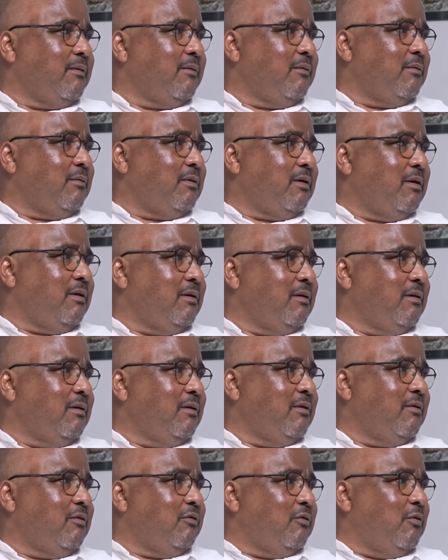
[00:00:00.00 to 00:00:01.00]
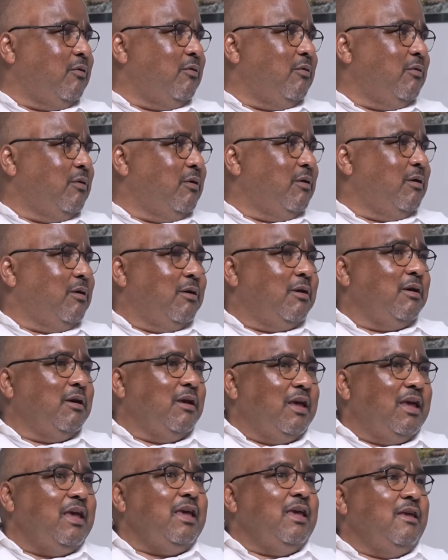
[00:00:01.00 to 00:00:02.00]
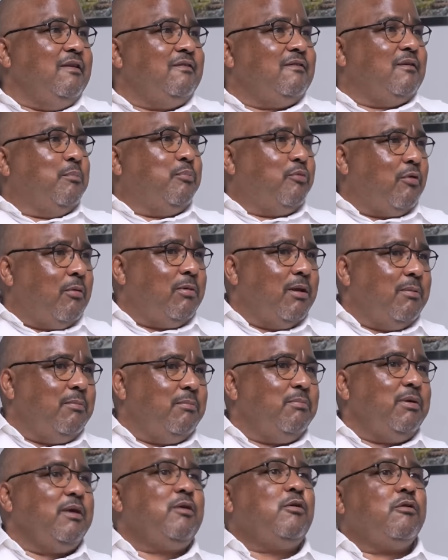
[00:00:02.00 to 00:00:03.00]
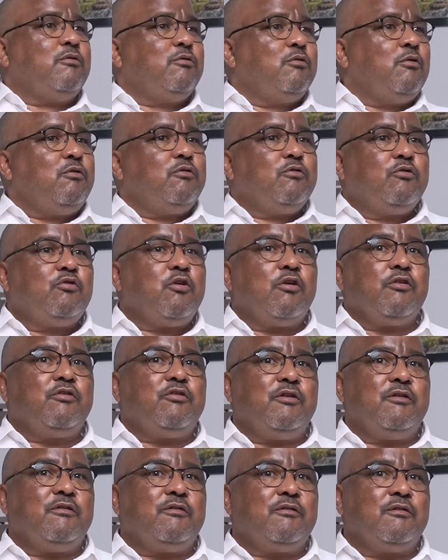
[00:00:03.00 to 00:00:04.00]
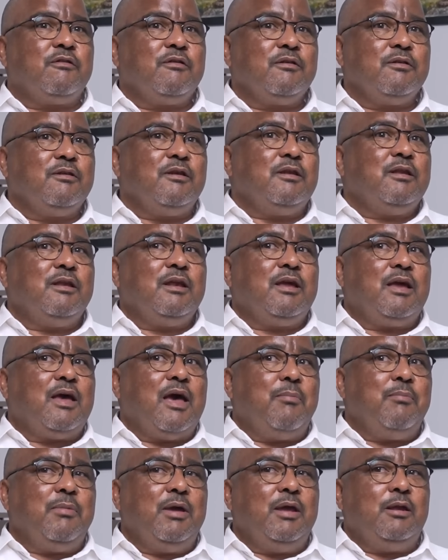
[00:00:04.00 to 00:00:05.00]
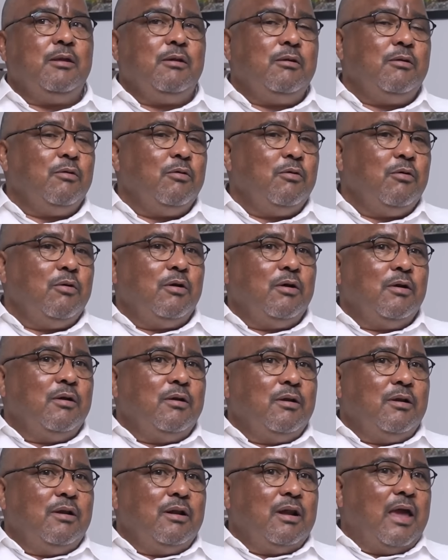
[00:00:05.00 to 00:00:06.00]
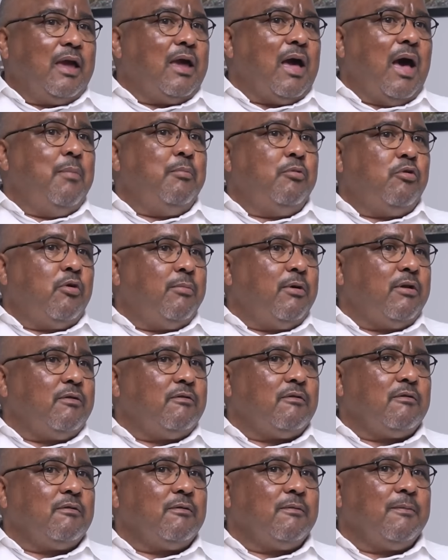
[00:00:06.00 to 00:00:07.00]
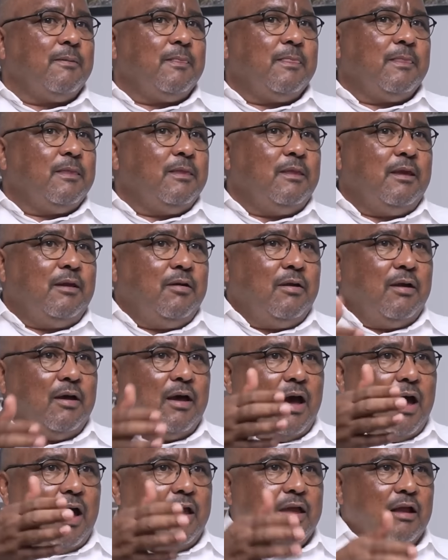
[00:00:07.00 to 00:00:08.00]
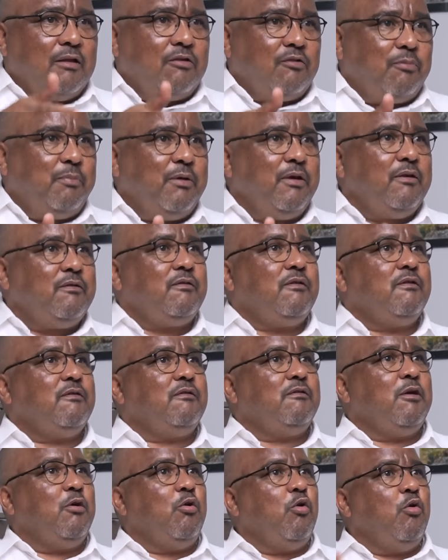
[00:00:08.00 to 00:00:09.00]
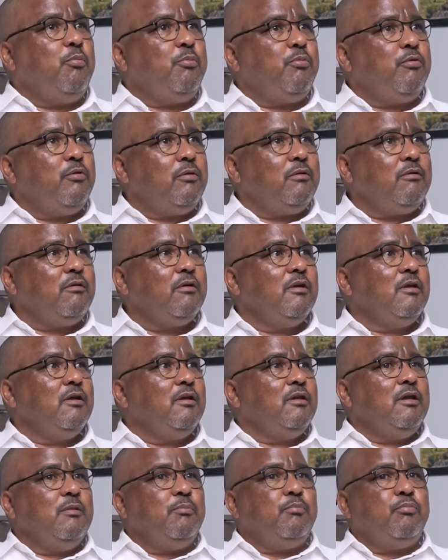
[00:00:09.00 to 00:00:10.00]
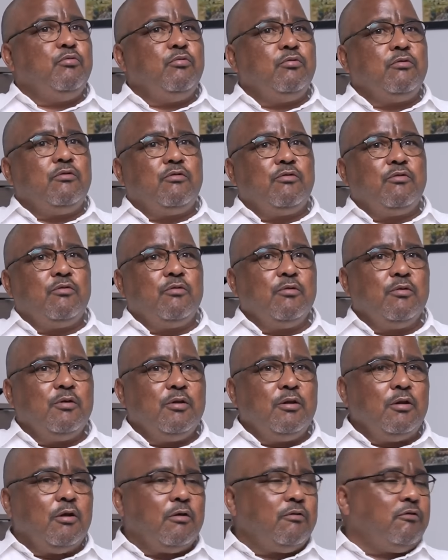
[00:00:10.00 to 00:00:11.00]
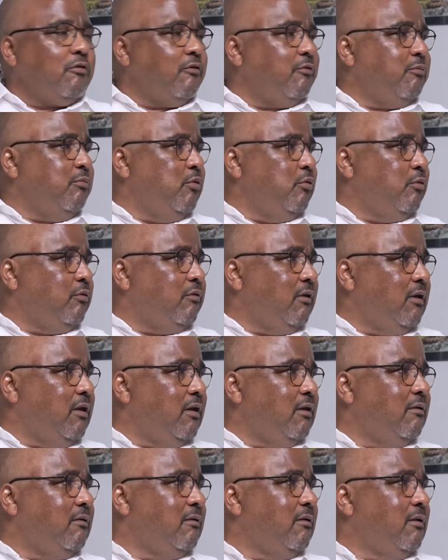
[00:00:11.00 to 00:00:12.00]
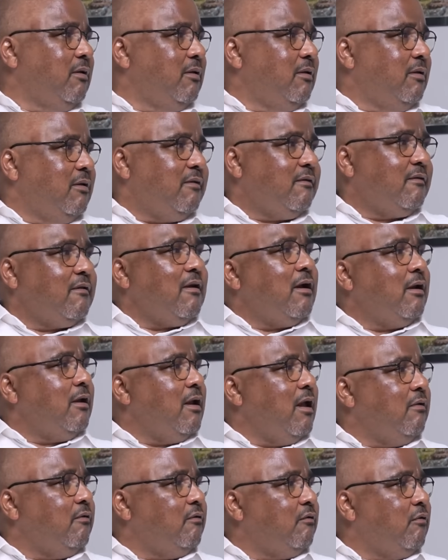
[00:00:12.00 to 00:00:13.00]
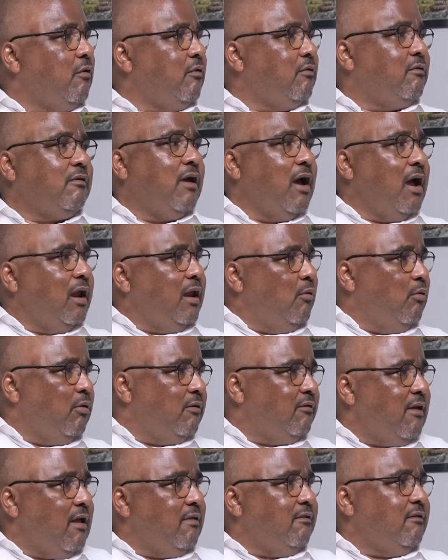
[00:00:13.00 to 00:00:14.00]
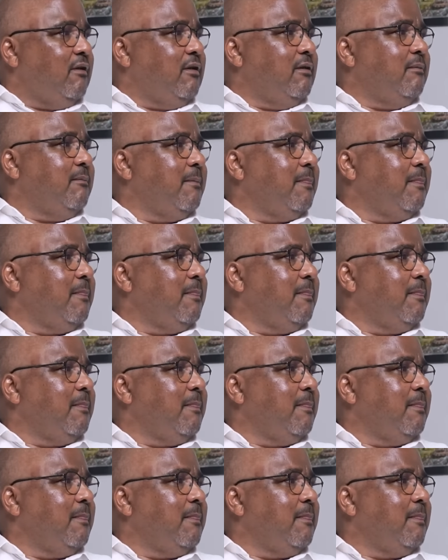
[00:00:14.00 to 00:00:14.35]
Okay? So he is a problem because those churches didn't come in like armed robbers. They hired spaces, they opened, they put lots of music, they sang nice songs, and he was dancing.